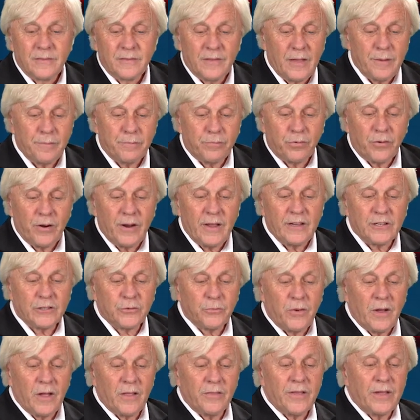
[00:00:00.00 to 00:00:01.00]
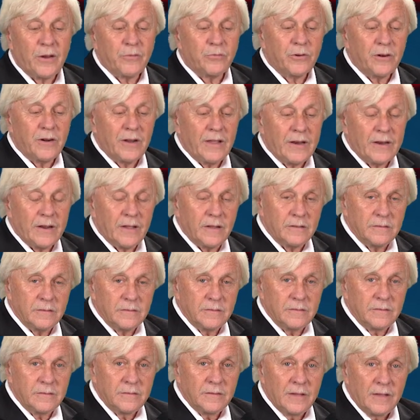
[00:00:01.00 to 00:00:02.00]
They praised while they were in it.
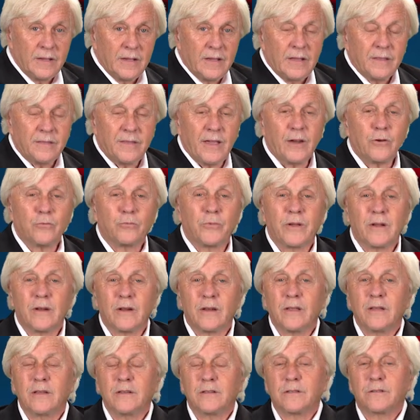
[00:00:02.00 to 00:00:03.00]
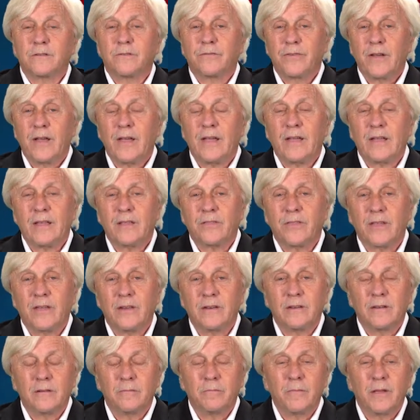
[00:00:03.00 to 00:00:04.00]
They released faith
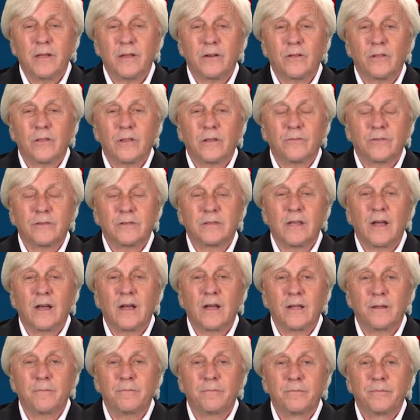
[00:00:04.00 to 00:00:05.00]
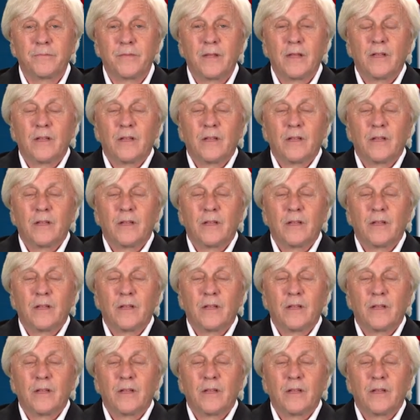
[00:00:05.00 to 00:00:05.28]
in the middle of a time